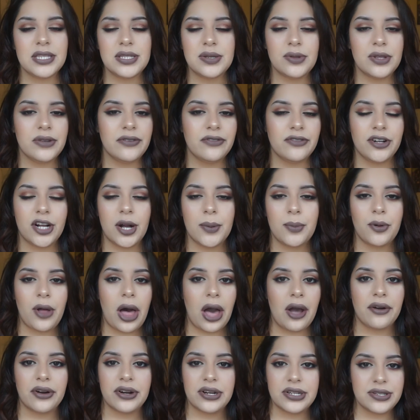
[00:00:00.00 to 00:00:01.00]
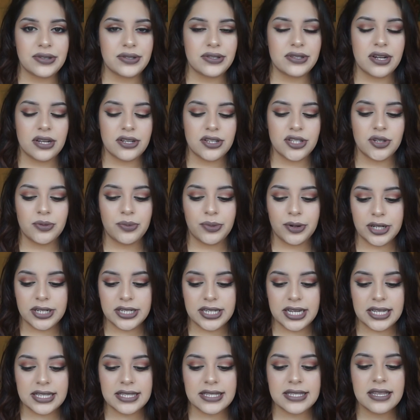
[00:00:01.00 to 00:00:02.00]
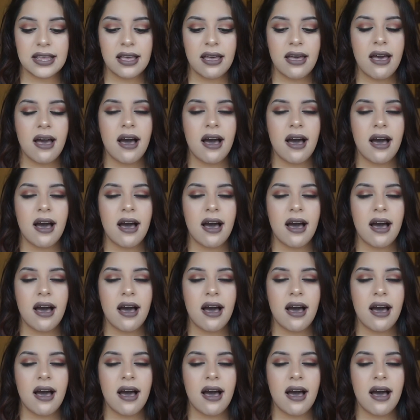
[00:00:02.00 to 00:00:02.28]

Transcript: it's only for a couple hours, so it's not super intense.